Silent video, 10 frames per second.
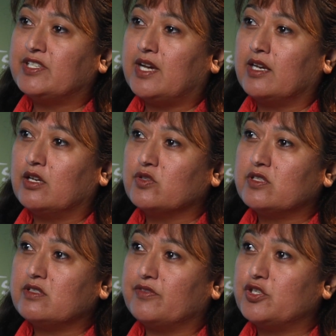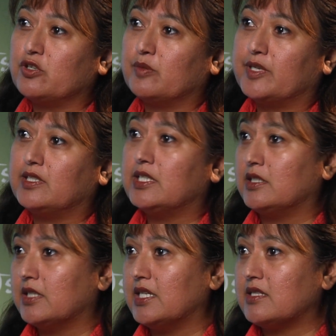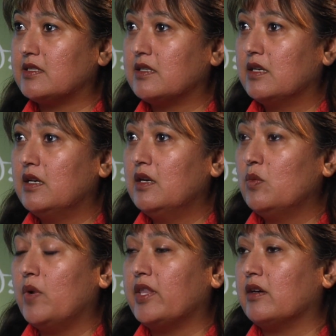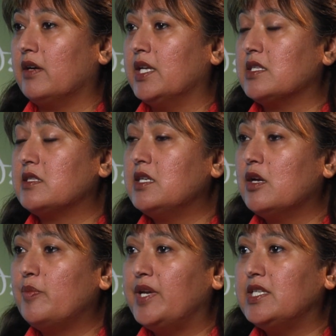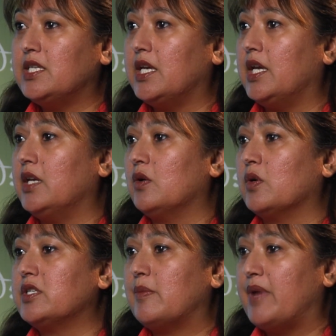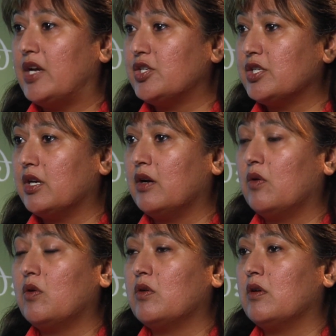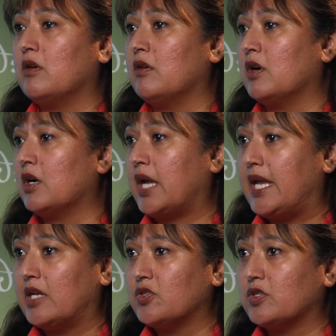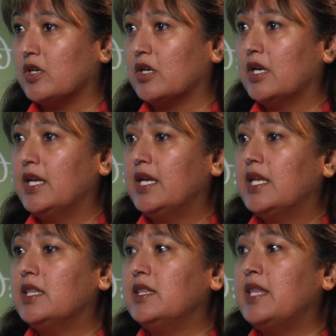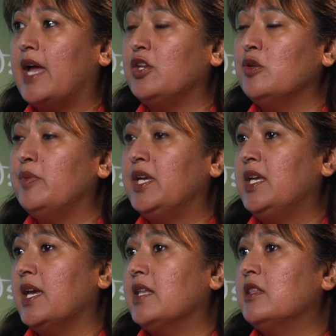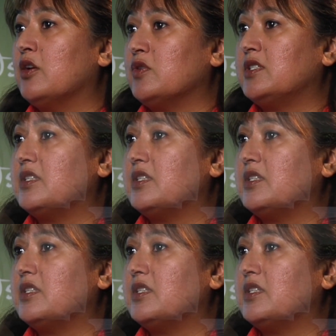a diagnosis of a terminal illness, whether it's COPD or dementia or cancer, that you begin those